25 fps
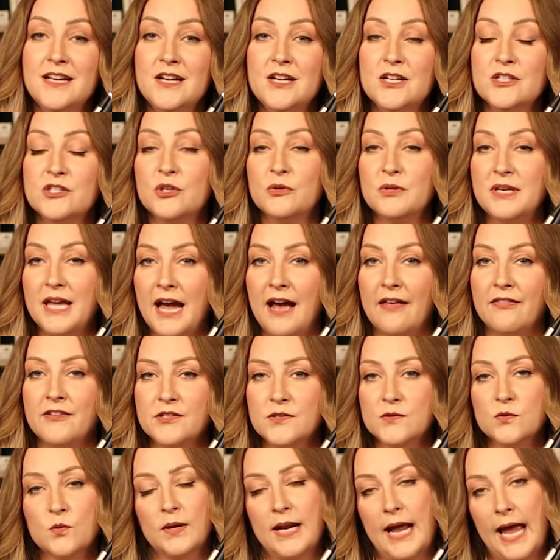So yeah, this
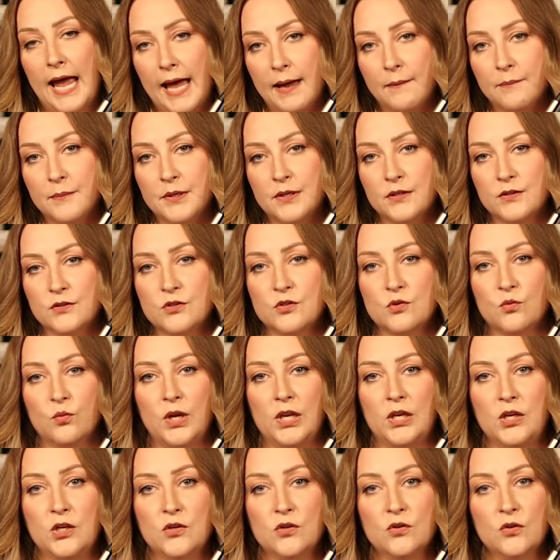is what happens
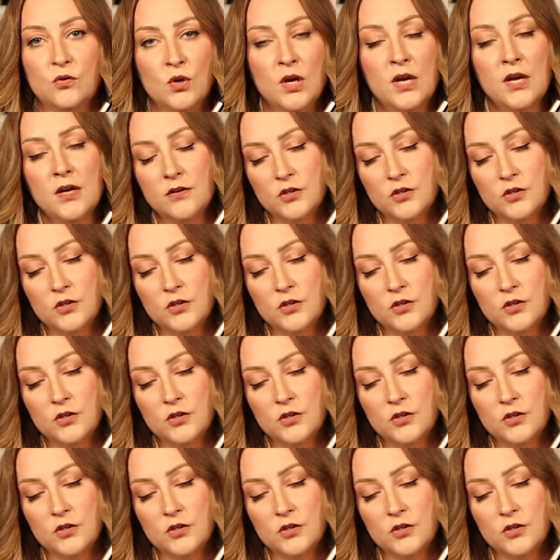when you